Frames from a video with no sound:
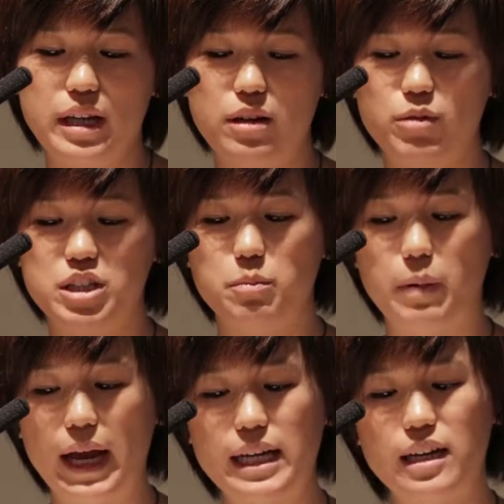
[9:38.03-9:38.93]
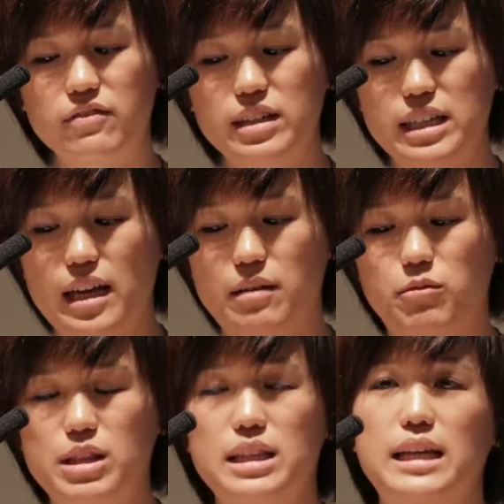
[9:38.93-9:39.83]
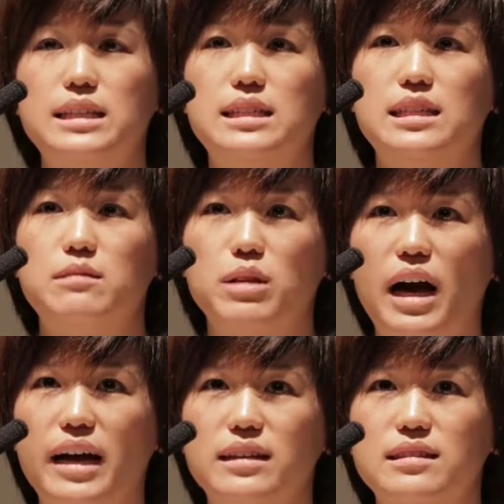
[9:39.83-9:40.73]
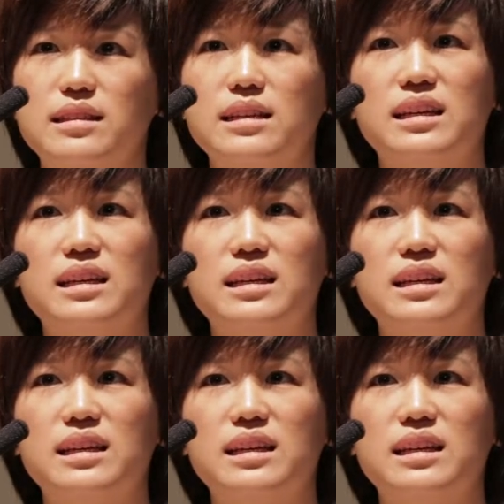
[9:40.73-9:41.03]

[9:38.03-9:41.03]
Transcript: in which a binding of a name with an entity applies.